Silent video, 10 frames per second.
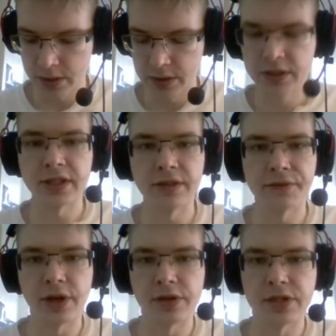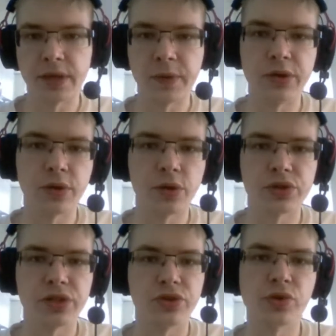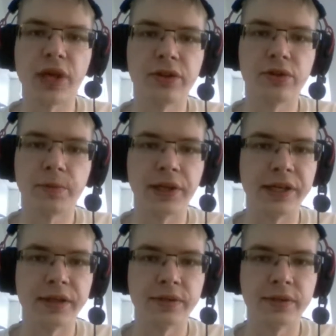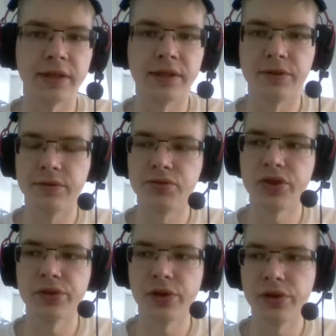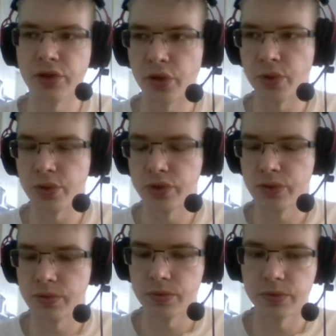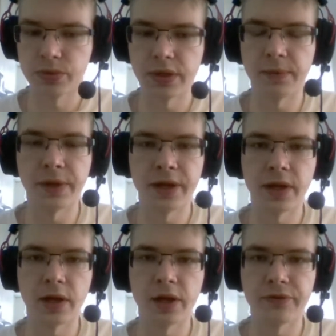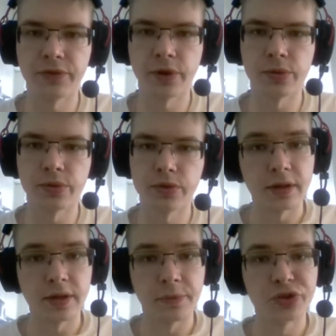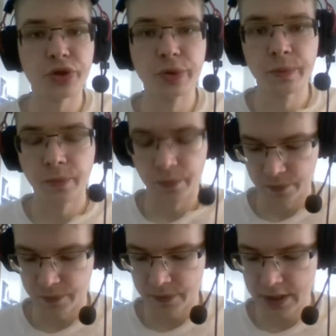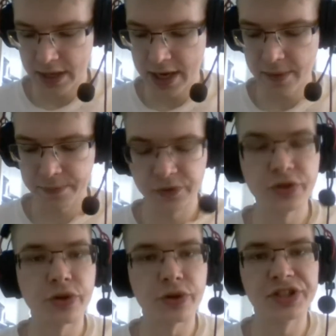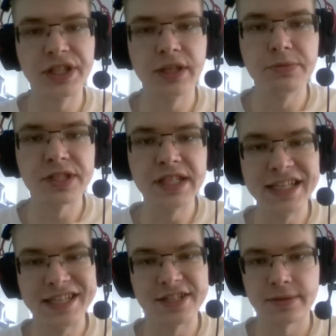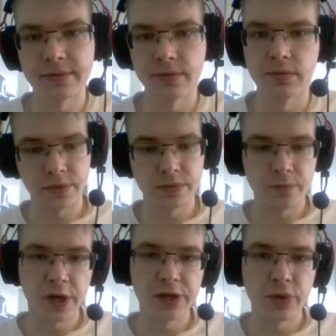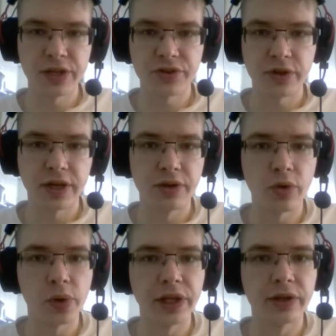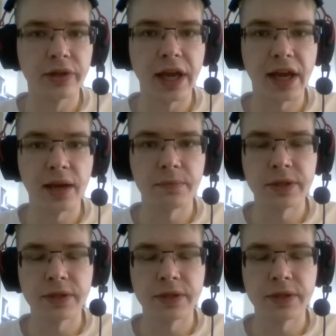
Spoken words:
see if there's some heroes that you like to play and try to learn those and play a lot of those. Number 2, adapt to your team's needs. When you enter a Hero League game,